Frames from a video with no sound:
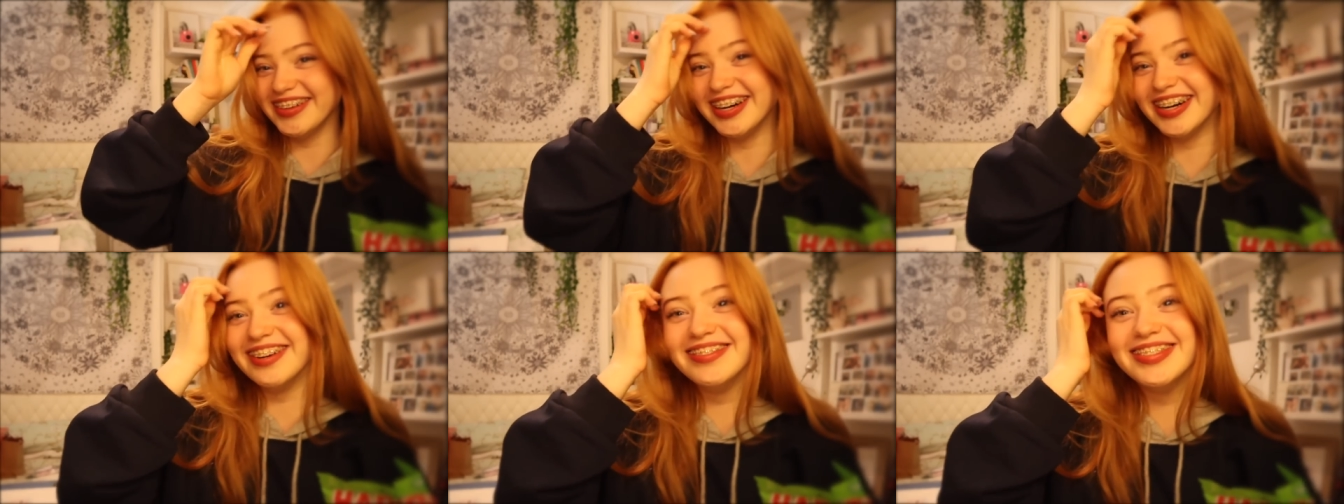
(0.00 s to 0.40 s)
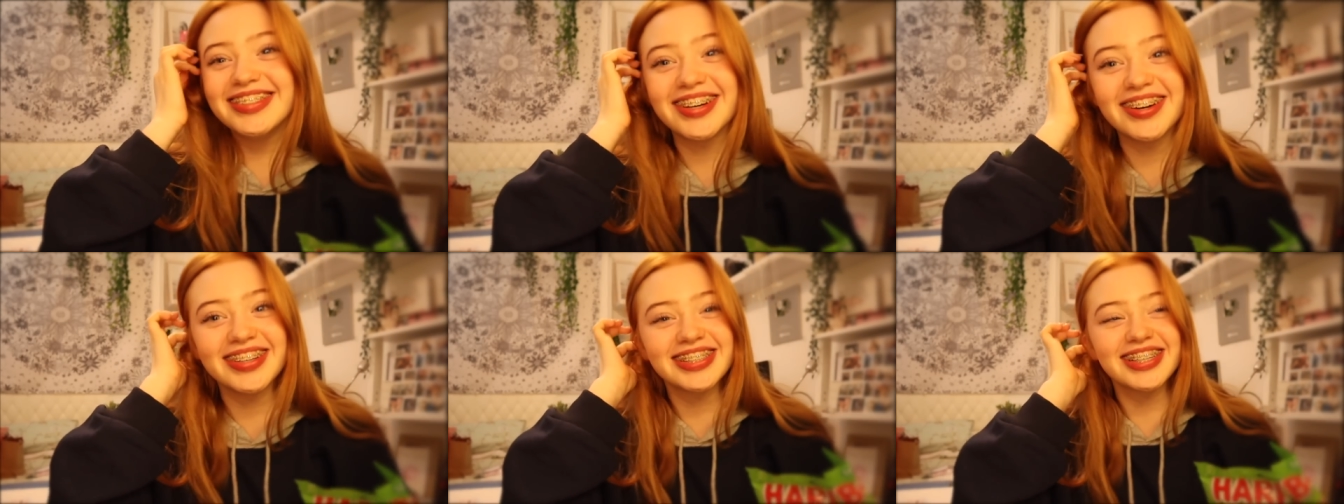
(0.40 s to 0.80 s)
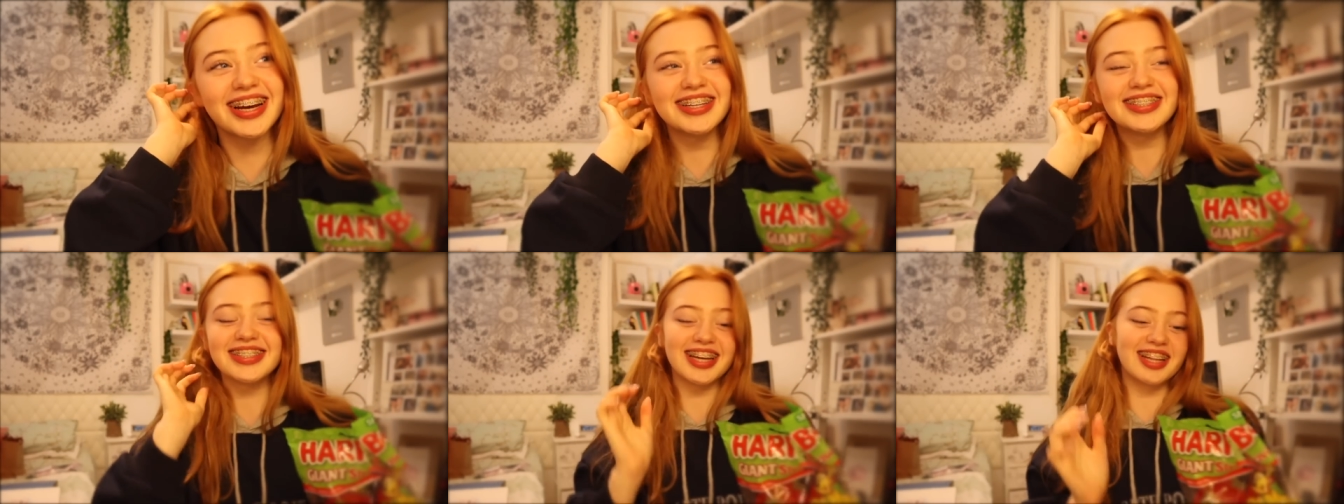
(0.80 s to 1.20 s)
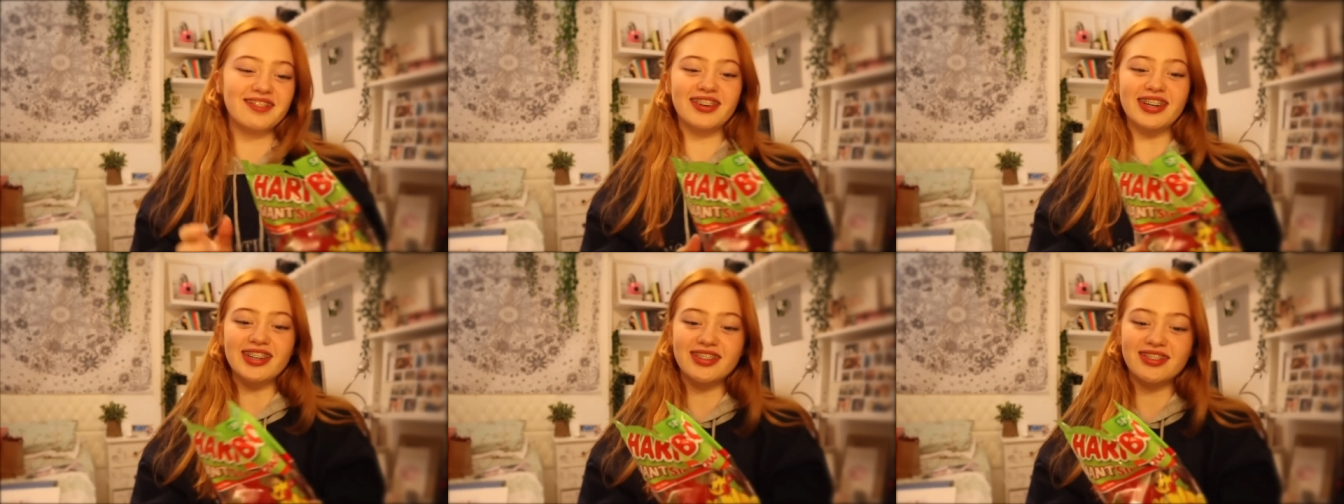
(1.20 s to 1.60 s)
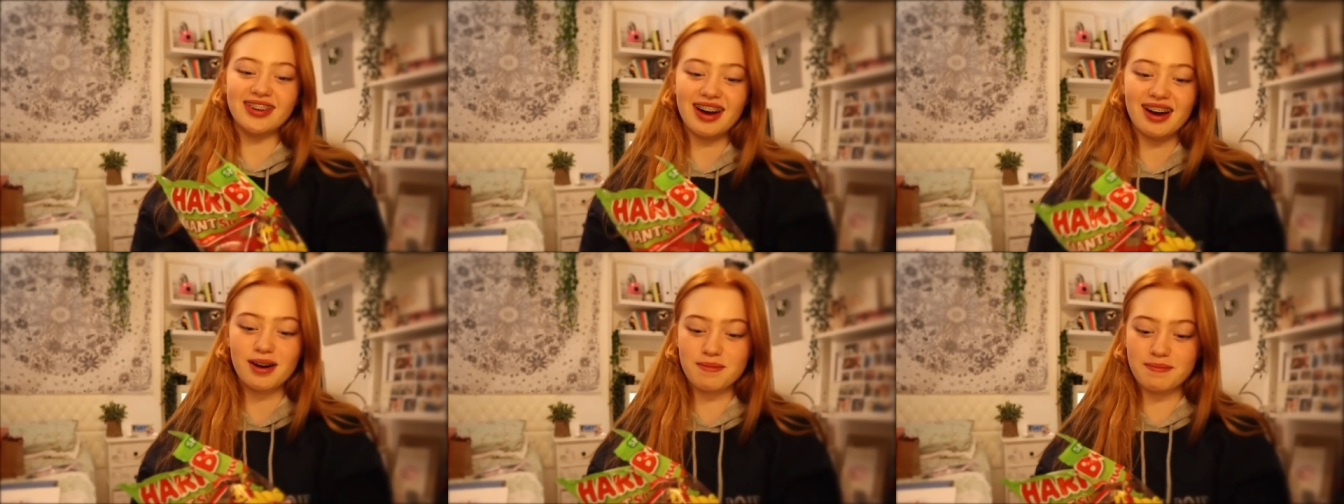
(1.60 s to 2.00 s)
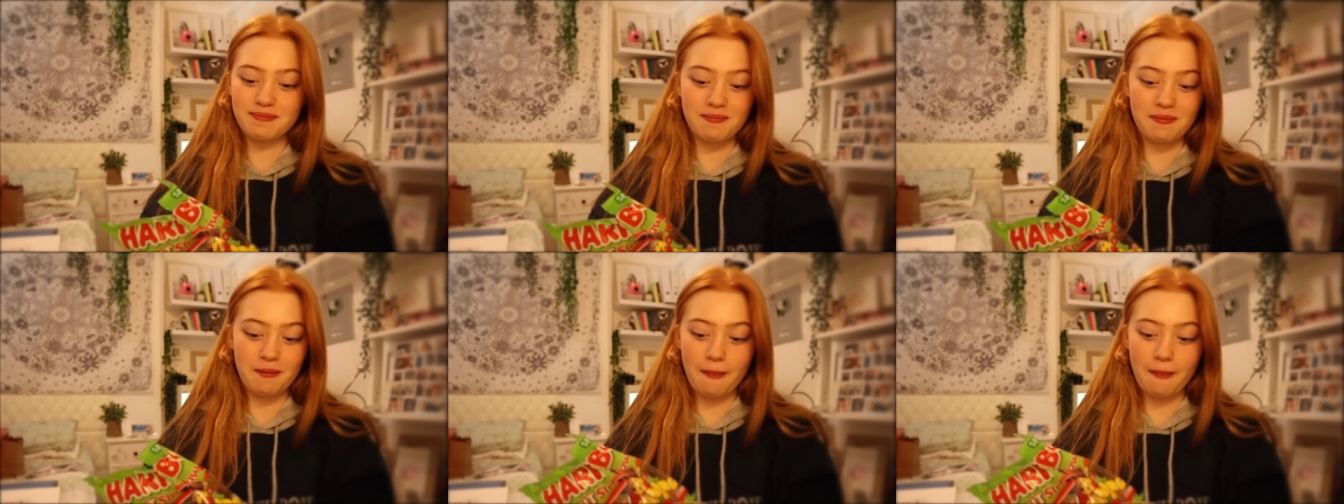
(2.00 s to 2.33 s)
I'm so excited to get them off, um,